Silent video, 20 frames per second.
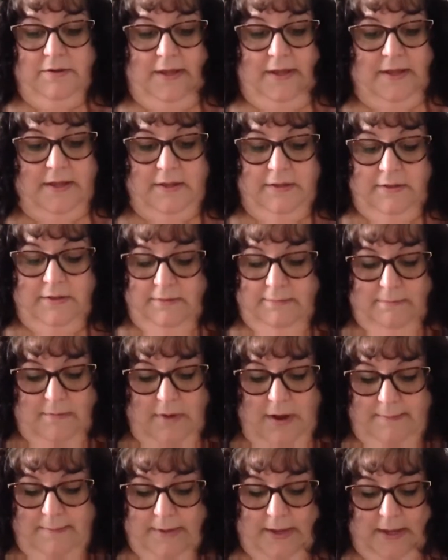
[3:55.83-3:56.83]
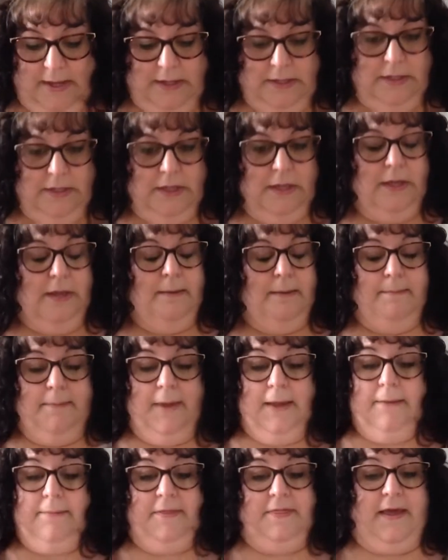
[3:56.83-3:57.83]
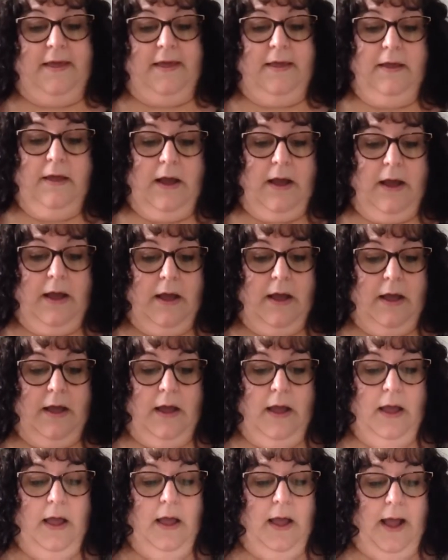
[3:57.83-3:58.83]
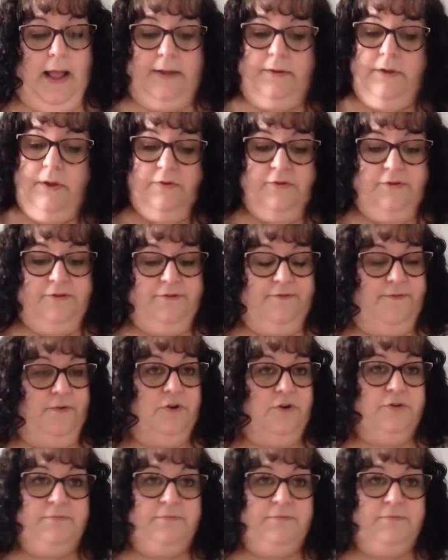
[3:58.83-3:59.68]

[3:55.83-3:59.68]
and I mean, maybe I don't know, this is the first